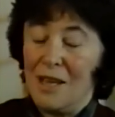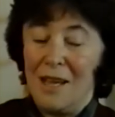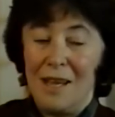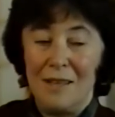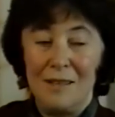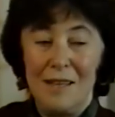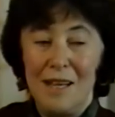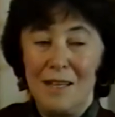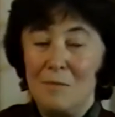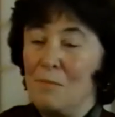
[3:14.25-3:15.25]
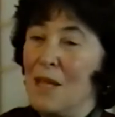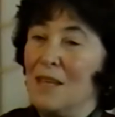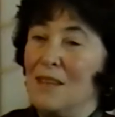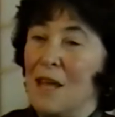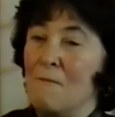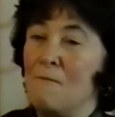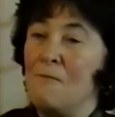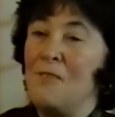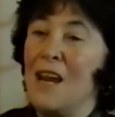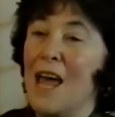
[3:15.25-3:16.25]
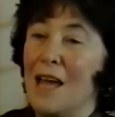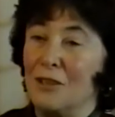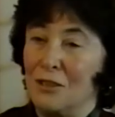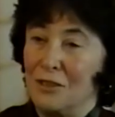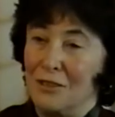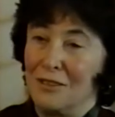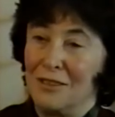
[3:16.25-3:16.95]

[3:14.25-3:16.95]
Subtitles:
and then paint them flat,